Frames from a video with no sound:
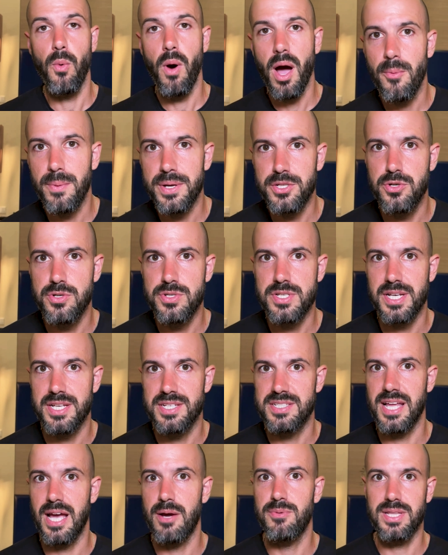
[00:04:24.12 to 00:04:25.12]
So why are we
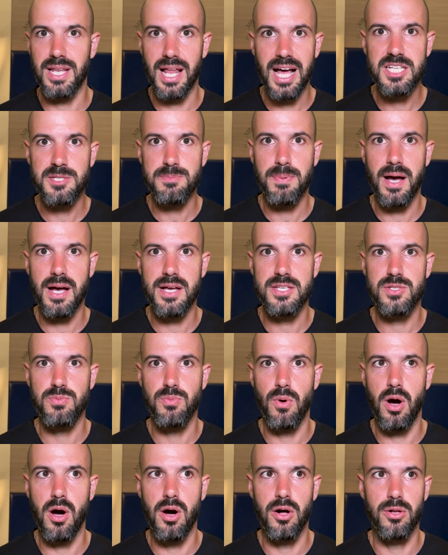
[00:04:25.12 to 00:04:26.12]
choosing to stay with
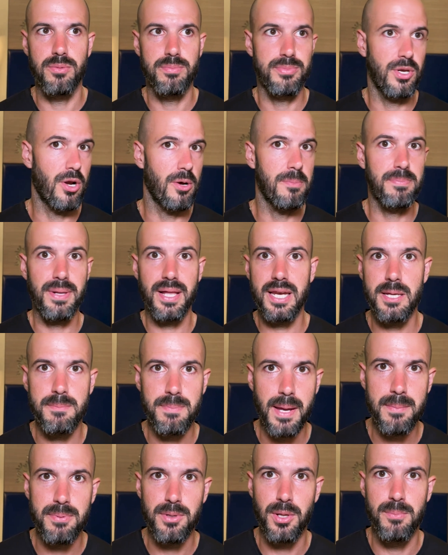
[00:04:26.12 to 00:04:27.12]
LastPass while, you know,
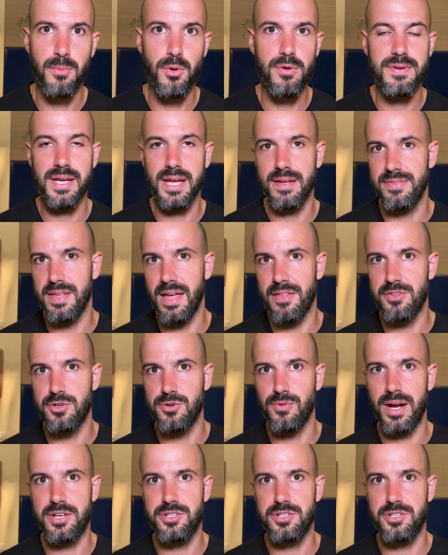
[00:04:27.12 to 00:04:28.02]
plenty of people are moving in the other